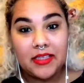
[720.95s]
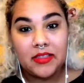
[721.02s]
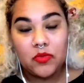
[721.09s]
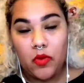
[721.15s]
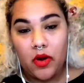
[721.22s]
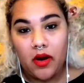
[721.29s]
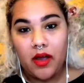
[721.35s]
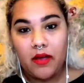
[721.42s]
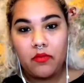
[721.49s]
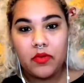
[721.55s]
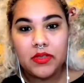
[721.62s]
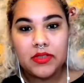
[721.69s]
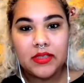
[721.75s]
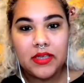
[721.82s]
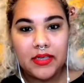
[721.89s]
where I
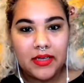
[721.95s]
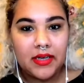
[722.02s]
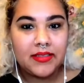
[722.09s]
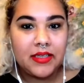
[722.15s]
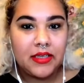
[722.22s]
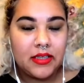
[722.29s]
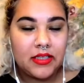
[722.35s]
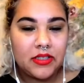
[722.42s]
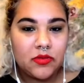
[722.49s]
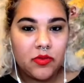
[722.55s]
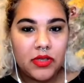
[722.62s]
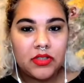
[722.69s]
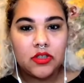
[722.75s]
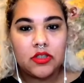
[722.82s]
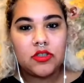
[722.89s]
was conducting this
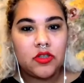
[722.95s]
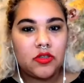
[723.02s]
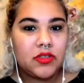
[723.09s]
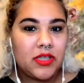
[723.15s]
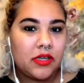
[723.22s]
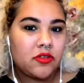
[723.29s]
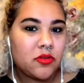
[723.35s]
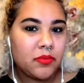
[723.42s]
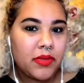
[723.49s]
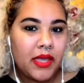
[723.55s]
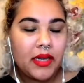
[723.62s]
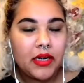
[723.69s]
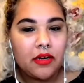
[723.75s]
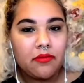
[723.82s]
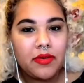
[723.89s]
research. So Sandra
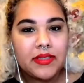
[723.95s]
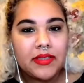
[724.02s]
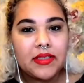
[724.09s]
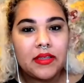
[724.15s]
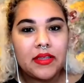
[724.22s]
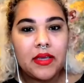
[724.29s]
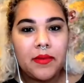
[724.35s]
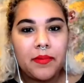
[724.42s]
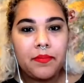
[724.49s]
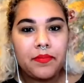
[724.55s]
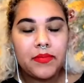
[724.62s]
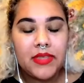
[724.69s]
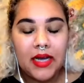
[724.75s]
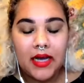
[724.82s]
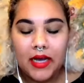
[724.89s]
Bland had recently
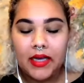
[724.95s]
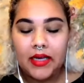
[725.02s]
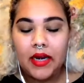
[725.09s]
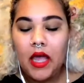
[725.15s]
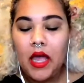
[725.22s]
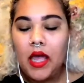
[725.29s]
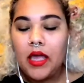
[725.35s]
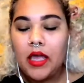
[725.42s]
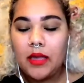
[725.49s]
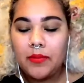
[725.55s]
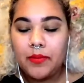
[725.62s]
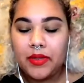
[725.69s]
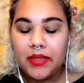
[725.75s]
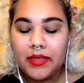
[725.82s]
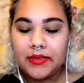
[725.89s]
died in
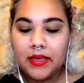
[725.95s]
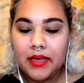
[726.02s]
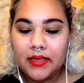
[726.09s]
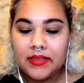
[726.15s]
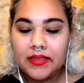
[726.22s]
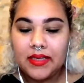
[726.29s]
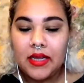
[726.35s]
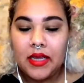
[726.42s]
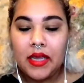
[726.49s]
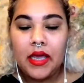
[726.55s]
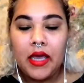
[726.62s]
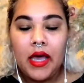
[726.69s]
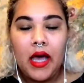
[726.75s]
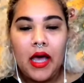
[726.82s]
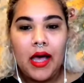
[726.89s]
police custody.
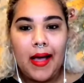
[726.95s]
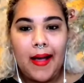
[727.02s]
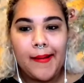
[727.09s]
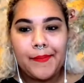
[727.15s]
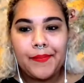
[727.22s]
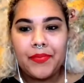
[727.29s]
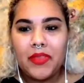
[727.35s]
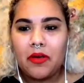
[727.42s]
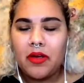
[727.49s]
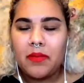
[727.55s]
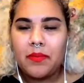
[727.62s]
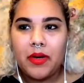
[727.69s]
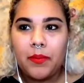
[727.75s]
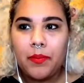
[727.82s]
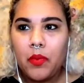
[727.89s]
There had
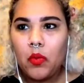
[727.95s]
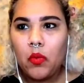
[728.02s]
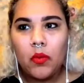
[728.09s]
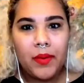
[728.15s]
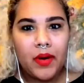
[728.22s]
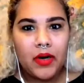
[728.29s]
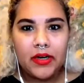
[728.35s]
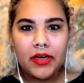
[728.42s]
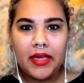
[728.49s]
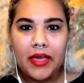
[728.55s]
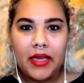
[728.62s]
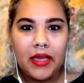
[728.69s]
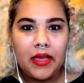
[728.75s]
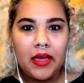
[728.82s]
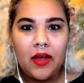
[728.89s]
been a pool
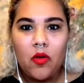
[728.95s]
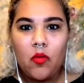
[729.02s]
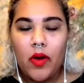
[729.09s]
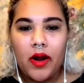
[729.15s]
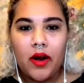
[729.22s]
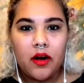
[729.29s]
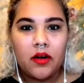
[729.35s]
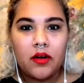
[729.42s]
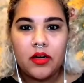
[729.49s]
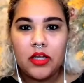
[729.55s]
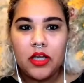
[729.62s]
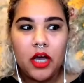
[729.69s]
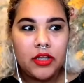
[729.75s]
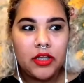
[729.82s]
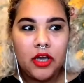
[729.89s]
party where
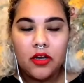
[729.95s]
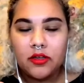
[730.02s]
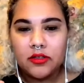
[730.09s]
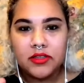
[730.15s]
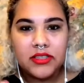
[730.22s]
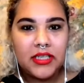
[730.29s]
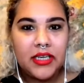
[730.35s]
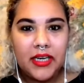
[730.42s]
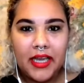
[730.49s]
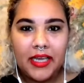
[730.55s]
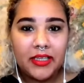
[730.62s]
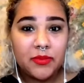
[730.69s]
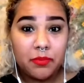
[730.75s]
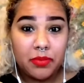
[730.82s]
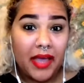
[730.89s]
a young
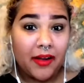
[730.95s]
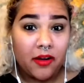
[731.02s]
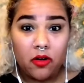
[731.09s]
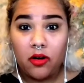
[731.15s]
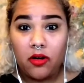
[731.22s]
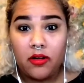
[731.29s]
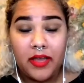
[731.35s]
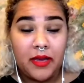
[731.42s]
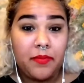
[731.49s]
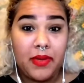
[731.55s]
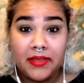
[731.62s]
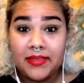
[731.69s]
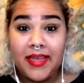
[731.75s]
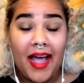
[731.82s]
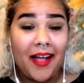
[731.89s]
teenage Black girl had
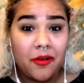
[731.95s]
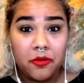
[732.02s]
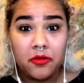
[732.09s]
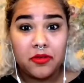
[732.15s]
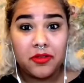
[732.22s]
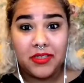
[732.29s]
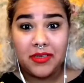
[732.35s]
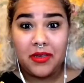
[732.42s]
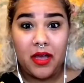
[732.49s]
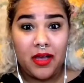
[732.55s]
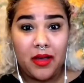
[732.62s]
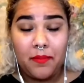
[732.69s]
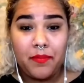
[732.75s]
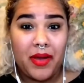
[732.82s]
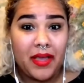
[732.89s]
been tackled
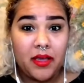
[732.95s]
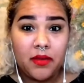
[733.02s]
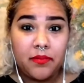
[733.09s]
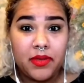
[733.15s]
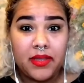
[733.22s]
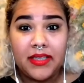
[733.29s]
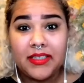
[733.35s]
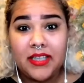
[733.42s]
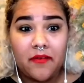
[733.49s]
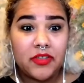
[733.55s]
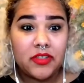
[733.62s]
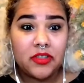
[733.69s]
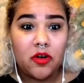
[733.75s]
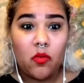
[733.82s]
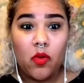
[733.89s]
by a police
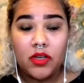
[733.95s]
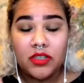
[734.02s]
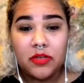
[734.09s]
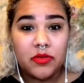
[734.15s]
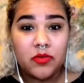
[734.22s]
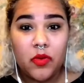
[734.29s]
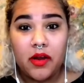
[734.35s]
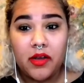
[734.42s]
officer while she was wearing a